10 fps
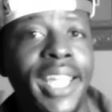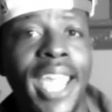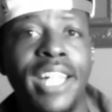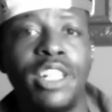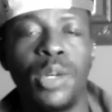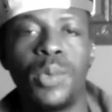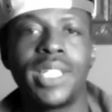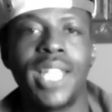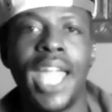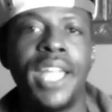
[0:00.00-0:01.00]
Catherine
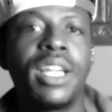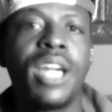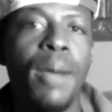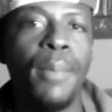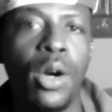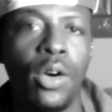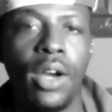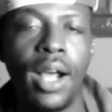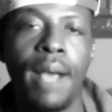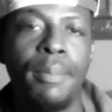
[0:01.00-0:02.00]
was like, come
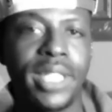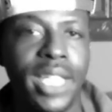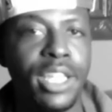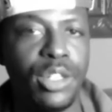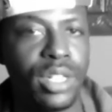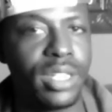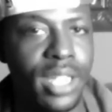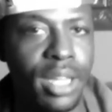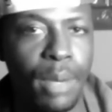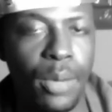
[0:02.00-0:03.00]
on, I'ma take you to
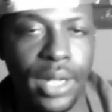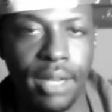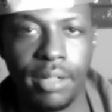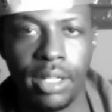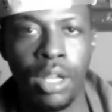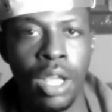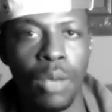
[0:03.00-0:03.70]
see him or whatever.